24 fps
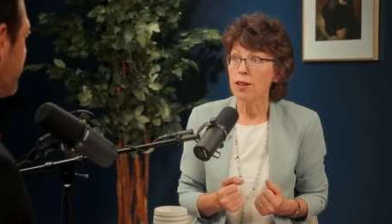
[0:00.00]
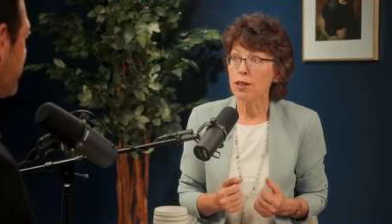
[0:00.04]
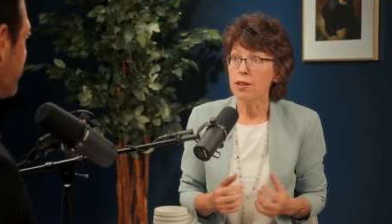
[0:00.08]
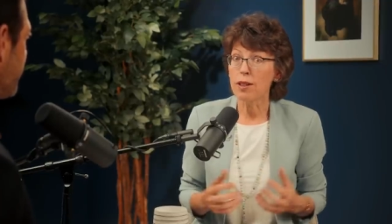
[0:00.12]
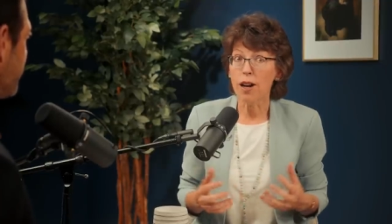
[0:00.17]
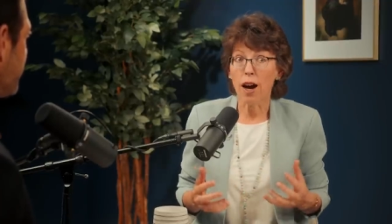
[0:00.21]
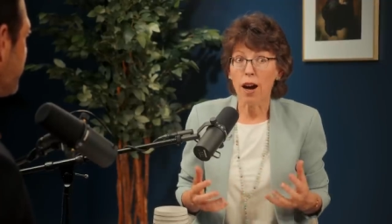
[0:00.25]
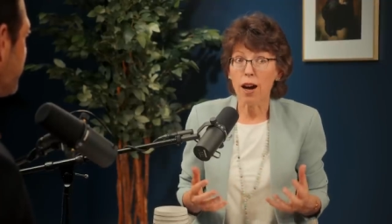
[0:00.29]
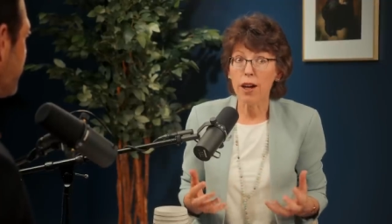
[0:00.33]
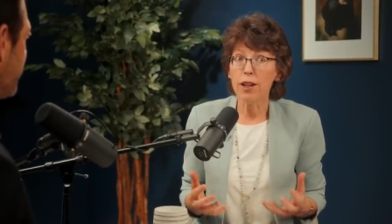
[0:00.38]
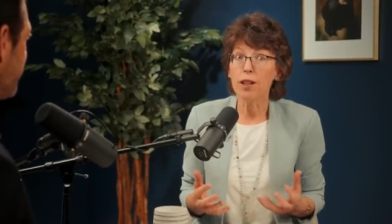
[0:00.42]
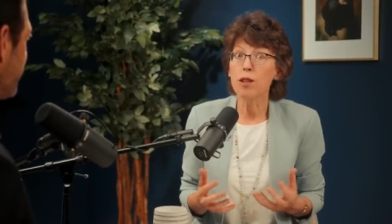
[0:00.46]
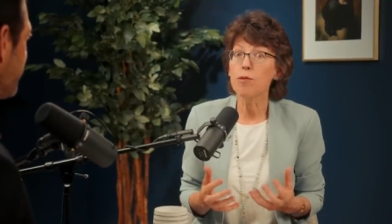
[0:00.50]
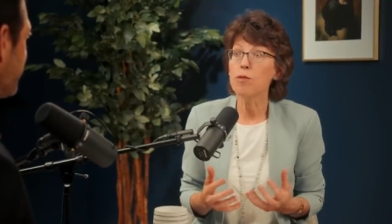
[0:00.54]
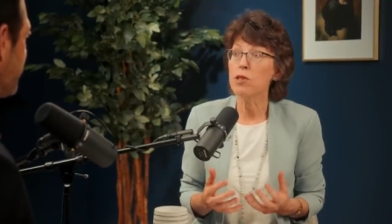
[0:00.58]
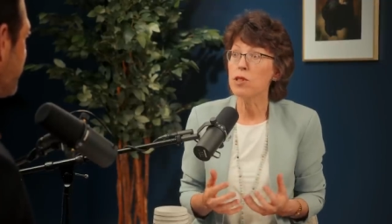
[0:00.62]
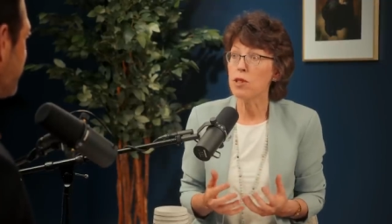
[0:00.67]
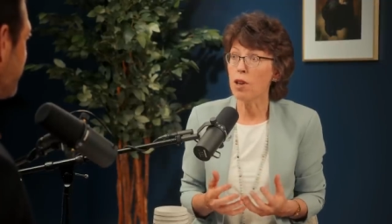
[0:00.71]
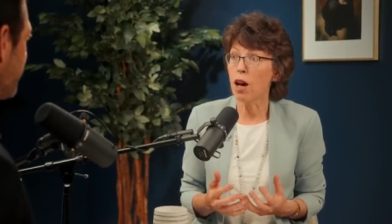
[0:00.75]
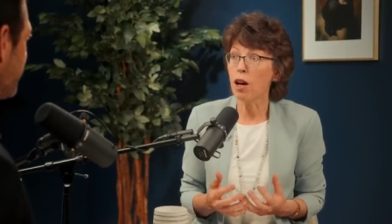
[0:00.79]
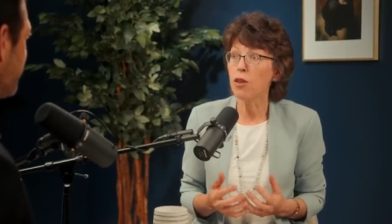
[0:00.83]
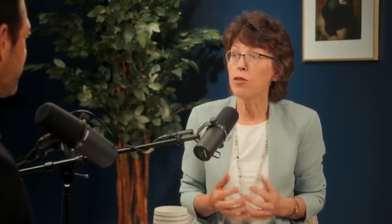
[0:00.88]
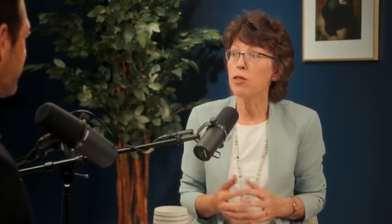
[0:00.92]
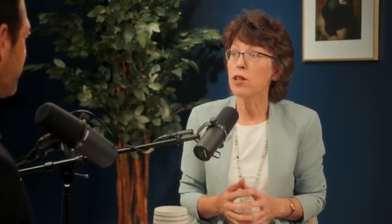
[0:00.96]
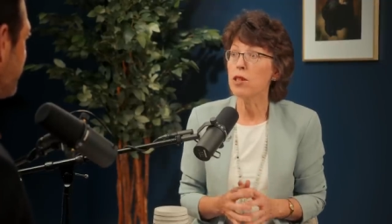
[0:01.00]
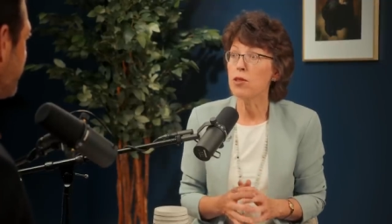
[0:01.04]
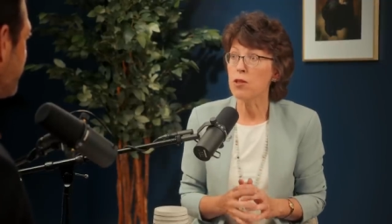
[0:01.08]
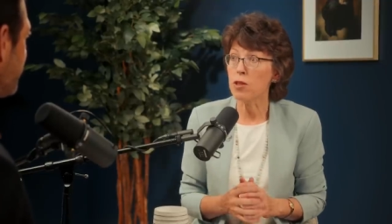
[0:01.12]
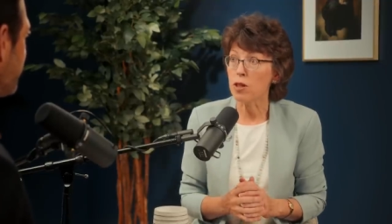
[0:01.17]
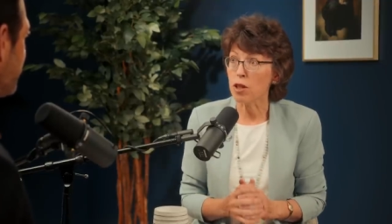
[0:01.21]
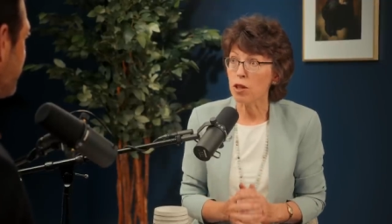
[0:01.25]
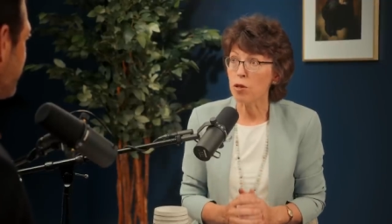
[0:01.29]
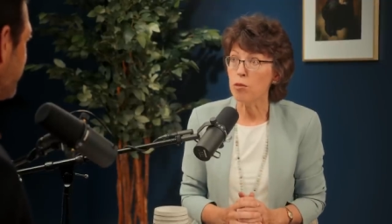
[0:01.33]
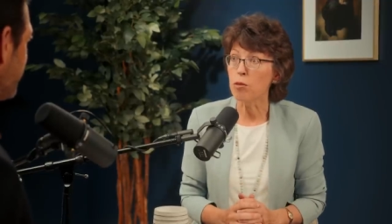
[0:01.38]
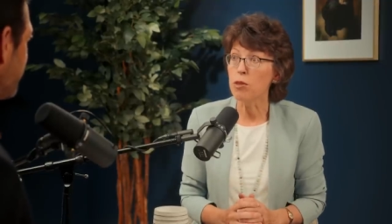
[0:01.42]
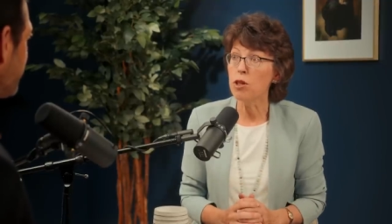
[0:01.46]
God Himself is a
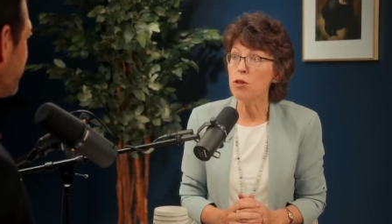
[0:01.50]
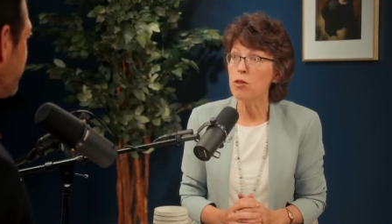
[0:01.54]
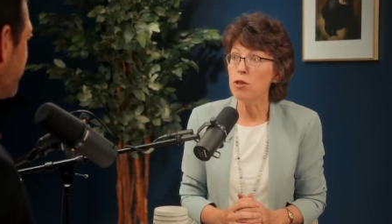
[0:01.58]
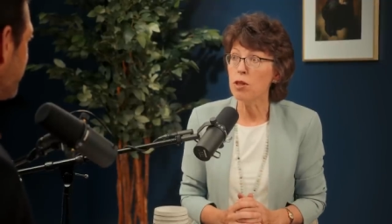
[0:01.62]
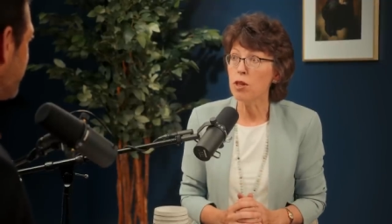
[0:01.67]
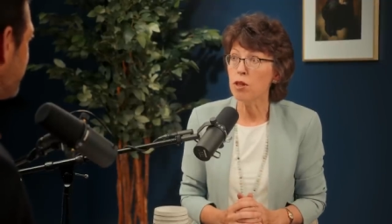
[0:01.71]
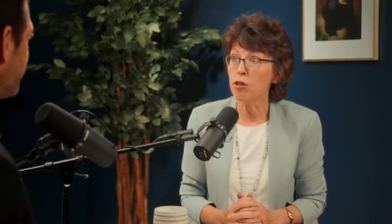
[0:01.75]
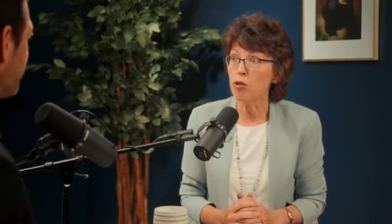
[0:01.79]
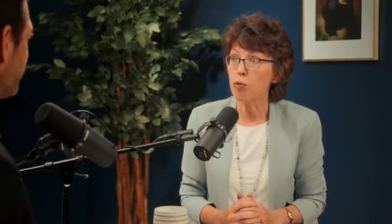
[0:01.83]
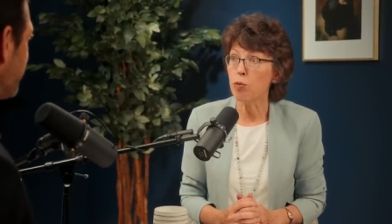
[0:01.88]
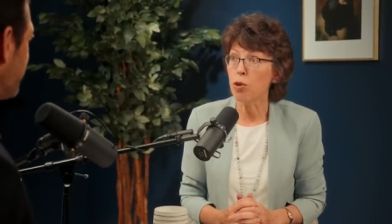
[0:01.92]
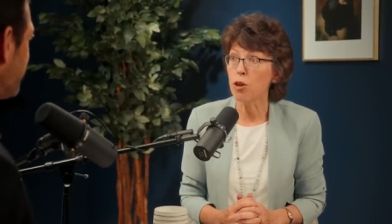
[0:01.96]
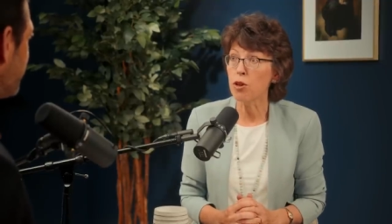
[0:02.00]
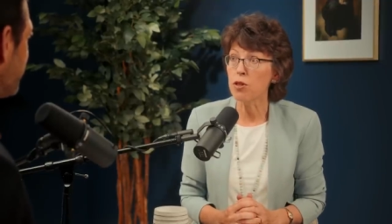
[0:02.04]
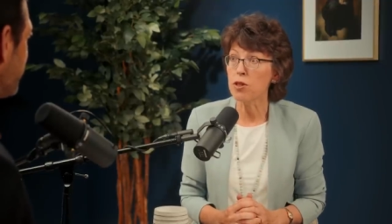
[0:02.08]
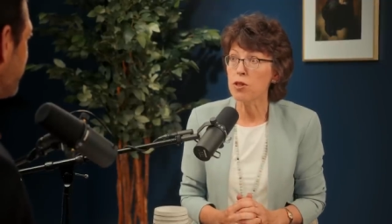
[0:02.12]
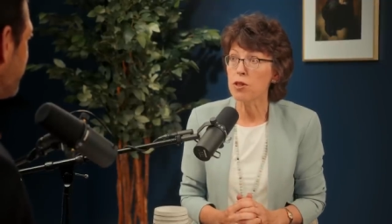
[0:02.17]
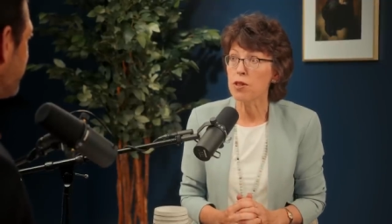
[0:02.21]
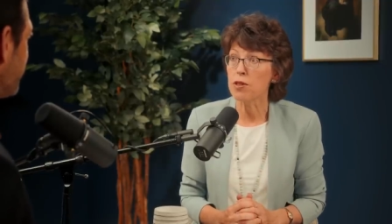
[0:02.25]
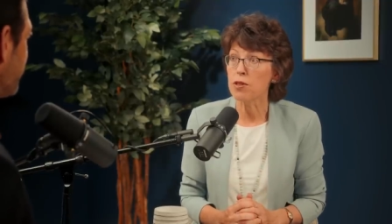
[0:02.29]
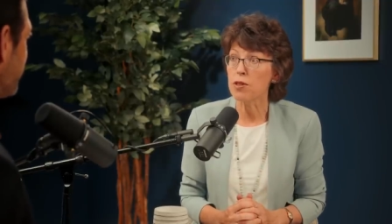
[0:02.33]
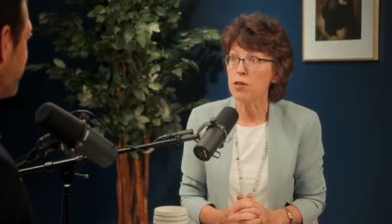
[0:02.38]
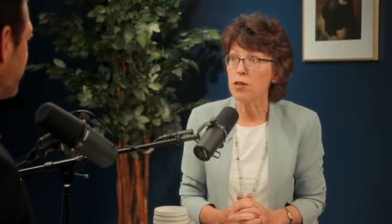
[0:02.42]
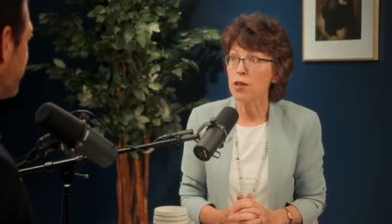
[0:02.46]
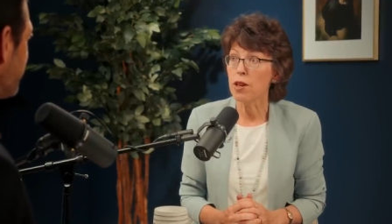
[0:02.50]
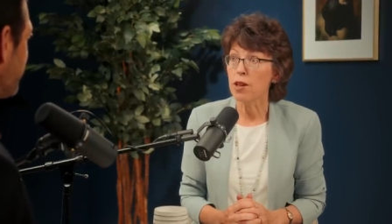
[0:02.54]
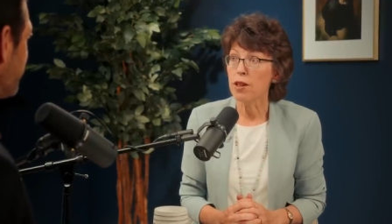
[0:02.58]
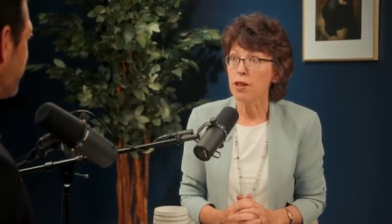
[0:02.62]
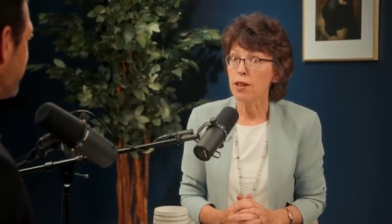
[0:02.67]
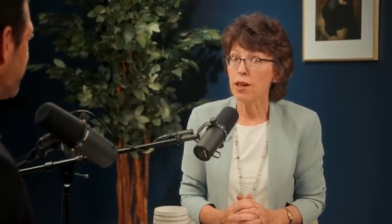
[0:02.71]
communion of persons,